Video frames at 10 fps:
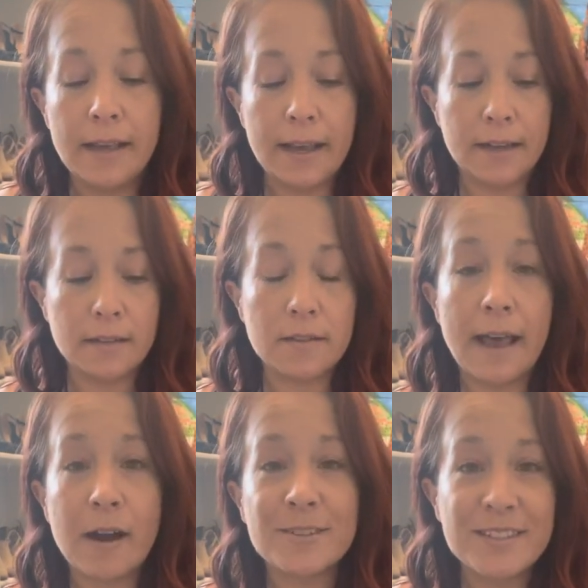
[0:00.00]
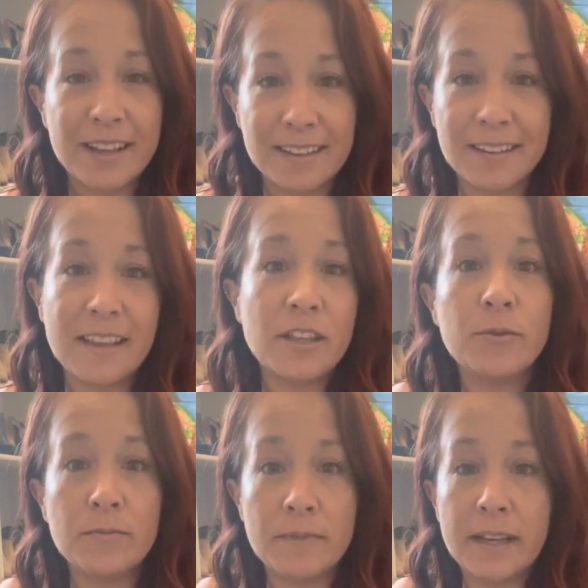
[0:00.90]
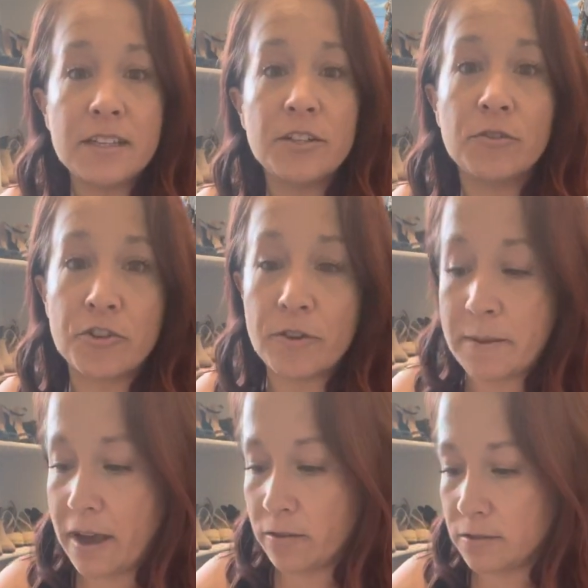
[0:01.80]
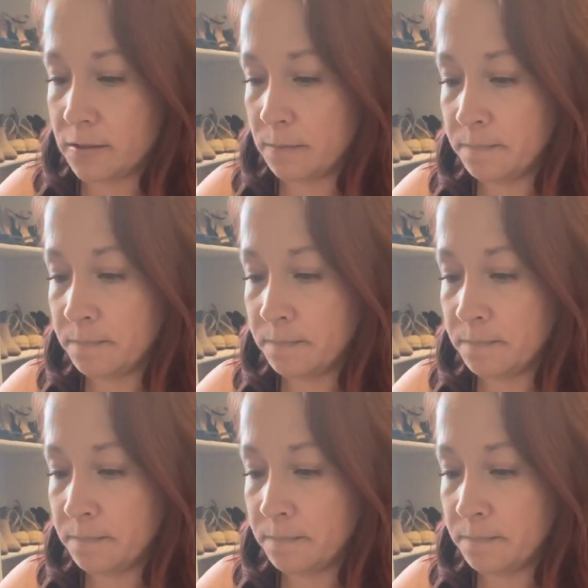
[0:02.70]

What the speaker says: the house that is your dream house.